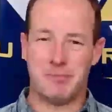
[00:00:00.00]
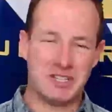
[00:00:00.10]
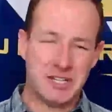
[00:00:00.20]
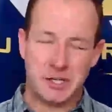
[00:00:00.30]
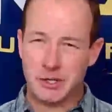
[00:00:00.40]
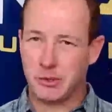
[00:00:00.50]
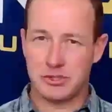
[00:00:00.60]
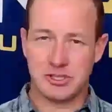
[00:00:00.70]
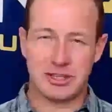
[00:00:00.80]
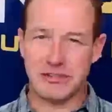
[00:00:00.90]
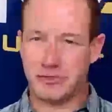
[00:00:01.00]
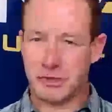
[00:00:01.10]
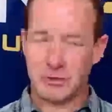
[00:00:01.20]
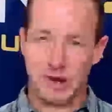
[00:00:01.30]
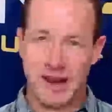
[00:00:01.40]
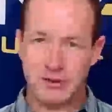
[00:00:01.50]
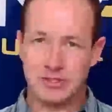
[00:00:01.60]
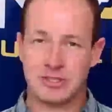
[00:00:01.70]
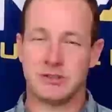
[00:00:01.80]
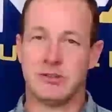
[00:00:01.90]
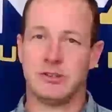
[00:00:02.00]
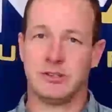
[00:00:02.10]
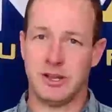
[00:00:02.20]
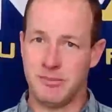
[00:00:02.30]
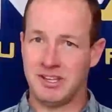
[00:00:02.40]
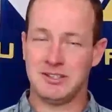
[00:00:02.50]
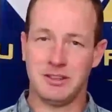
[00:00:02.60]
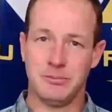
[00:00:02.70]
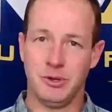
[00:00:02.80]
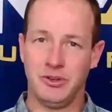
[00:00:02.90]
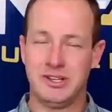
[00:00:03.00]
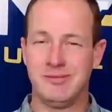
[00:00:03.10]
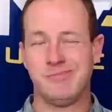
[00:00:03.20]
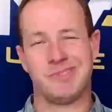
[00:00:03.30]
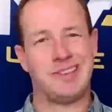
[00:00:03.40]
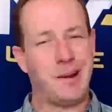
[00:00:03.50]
material delivery routes coming into the building?